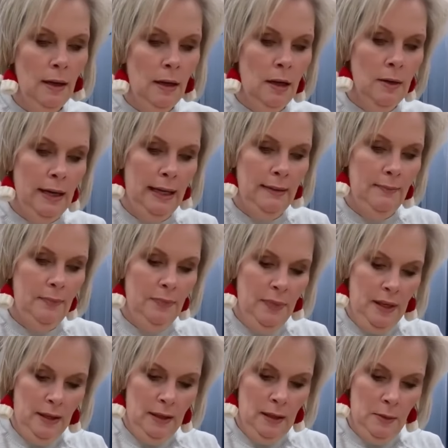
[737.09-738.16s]
All right,
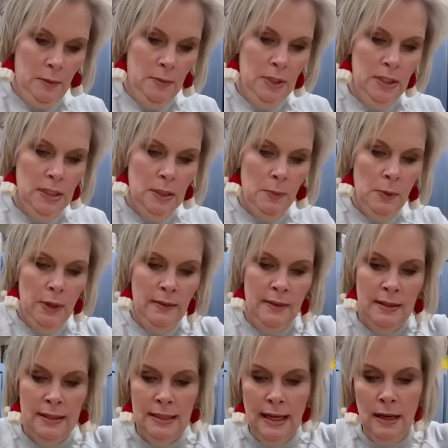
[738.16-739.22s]
now I'm going to spread
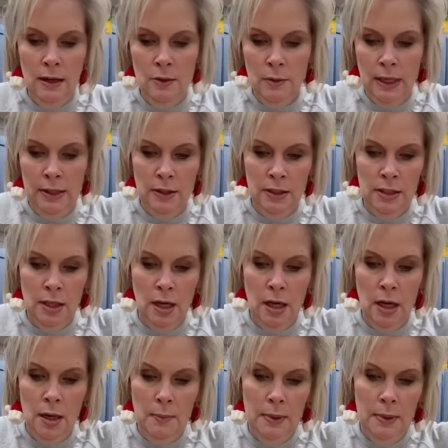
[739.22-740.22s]
this out right on top,